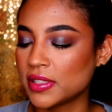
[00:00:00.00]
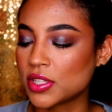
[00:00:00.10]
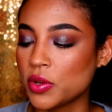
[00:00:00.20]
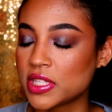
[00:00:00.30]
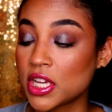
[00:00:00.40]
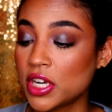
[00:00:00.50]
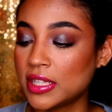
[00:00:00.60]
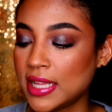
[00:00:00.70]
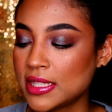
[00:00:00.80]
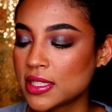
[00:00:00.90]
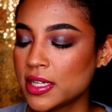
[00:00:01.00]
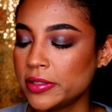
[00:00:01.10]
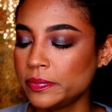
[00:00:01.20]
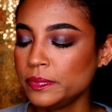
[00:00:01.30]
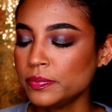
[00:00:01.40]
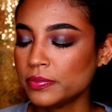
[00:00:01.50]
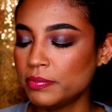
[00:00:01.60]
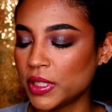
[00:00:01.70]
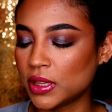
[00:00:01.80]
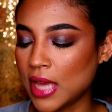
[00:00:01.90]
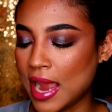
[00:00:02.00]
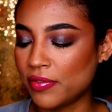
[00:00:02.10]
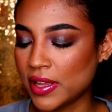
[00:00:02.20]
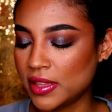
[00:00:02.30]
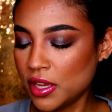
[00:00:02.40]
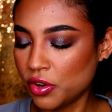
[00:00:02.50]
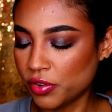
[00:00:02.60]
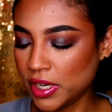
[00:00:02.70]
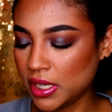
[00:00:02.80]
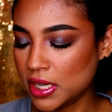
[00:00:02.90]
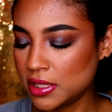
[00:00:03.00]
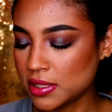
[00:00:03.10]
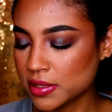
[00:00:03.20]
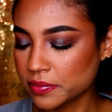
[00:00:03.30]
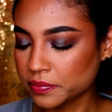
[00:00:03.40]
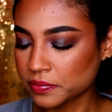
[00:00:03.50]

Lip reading: So it's a good cleanser, but I read the ingredients